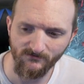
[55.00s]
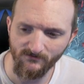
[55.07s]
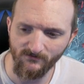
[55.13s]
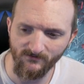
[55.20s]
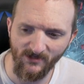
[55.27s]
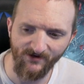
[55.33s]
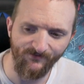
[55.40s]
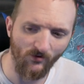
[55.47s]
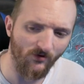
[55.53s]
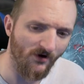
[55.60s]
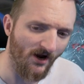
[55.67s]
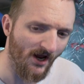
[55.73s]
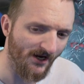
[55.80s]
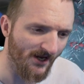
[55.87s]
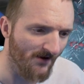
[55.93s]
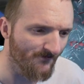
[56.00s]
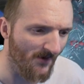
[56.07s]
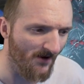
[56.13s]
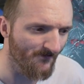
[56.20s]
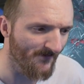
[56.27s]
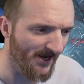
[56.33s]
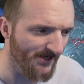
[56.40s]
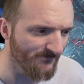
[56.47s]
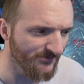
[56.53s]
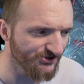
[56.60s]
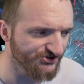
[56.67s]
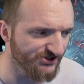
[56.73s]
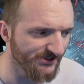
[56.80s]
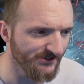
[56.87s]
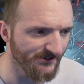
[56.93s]
before I got my main
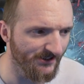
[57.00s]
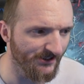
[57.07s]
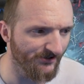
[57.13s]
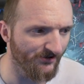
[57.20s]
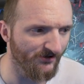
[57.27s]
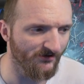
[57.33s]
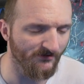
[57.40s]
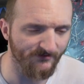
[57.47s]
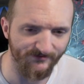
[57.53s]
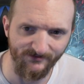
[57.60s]
machine here,